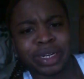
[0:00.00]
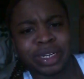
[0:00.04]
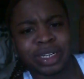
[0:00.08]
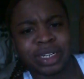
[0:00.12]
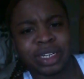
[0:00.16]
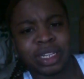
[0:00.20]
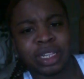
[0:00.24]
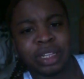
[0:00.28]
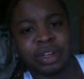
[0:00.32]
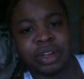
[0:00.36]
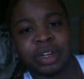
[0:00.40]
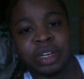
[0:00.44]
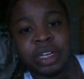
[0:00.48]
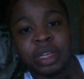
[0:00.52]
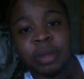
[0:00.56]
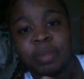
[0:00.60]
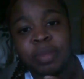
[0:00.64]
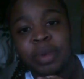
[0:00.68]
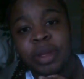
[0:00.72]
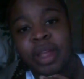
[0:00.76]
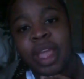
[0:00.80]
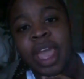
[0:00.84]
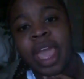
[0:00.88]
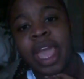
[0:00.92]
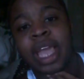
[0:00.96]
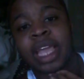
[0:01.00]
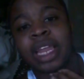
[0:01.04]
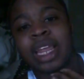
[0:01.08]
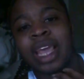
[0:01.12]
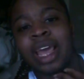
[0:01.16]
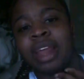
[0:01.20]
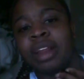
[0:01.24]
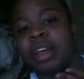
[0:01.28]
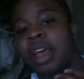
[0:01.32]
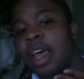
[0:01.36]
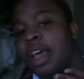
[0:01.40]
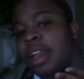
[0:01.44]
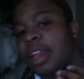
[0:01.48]
clearing up your acne.
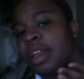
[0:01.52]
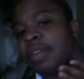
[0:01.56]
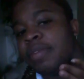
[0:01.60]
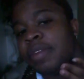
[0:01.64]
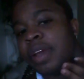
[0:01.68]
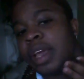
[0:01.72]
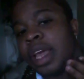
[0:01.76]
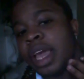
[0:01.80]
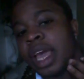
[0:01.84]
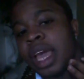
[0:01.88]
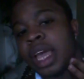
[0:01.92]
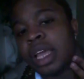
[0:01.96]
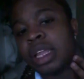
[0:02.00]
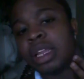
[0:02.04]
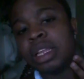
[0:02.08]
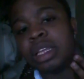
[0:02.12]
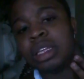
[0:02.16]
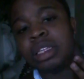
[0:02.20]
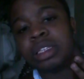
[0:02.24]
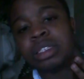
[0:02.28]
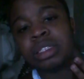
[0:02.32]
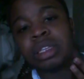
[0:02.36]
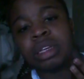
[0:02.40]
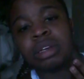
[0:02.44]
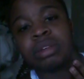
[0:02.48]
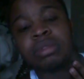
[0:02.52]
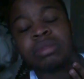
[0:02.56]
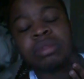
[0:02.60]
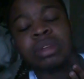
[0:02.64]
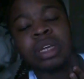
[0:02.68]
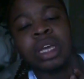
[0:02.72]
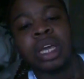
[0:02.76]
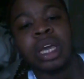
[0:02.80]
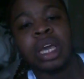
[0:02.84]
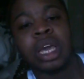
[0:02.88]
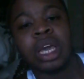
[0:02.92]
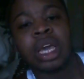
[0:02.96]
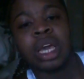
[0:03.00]
I never had acne, so
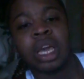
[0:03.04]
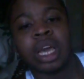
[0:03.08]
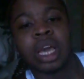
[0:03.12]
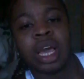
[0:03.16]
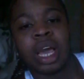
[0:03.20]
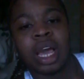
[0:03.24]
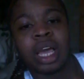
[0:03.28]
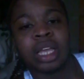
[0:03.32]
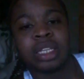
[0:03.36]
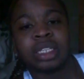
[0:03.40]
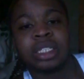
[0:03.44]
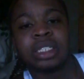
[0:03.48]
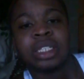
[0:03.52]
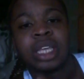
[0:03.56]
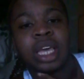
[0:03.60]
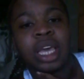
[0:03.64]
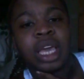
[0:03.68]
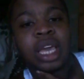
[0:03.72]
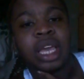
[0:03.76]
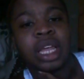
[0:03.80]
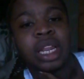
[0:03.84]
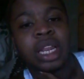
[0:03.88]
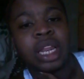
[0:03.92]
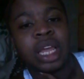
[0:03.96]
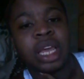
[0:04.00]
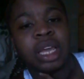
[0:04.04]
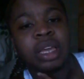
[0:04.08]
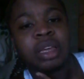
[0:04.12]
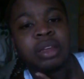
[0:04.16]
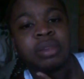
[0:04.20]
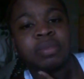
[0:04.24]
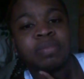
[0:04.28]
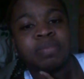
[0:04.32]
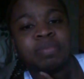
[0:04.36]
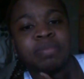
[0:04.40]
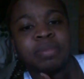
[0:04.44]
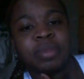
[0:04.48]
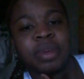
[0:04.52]
I just had like
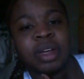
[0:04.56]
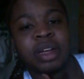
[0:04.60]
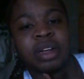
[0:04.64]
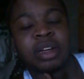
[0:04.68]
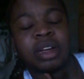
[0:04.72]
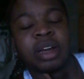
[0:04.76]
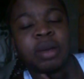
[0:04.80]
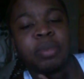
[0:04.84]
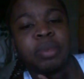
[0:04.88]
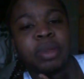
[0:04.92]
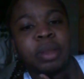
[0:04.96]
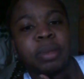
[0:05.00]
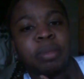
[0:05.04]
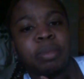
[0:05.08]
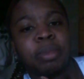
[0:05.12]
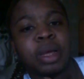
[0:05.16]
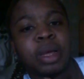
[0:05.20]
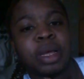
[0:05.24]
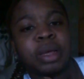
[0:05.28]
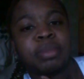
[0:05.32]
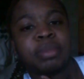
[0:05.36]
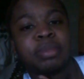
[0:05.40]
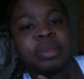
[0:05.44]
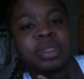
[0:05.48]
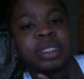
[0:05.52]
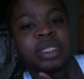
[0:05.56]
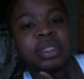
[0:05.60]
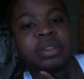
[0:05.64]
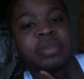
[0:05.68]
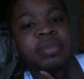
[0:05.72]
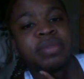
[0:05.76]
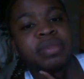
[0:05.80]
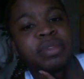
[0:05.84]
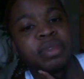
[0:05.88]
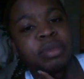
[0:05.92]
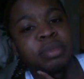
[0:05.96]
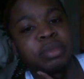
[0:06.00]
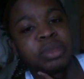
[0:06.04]
a couple of bumps
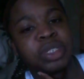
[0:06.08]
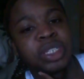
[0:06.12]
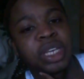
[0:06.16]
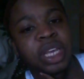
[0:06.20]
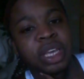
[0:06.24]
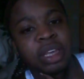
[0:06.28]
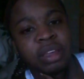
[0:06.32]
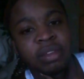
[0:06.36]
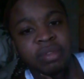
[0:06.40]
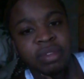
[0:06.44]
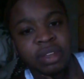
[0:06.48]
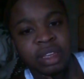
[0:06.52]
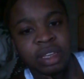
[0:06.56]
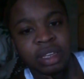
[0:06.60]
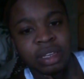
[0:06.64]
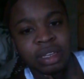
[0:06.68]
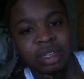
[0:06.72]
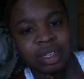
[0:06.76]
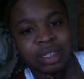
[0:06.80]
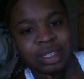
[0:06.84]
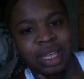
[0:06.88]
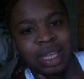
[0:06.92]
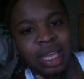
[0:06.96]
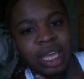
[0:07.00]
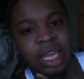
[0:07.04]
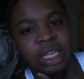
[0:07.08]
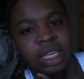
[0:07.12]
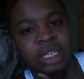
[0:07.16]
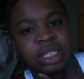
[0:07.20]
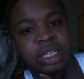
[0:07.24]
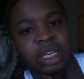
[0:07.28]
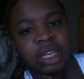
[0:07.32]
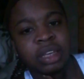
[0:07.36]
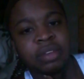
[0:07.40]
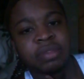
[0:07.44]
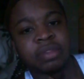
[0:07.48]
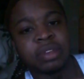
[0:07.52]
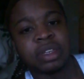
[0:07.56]
from shaving, because I hate
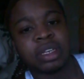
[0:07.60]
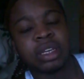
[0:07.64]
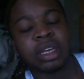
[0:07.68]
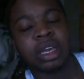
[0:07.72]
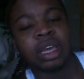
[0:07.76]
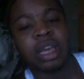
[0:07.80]
shaving.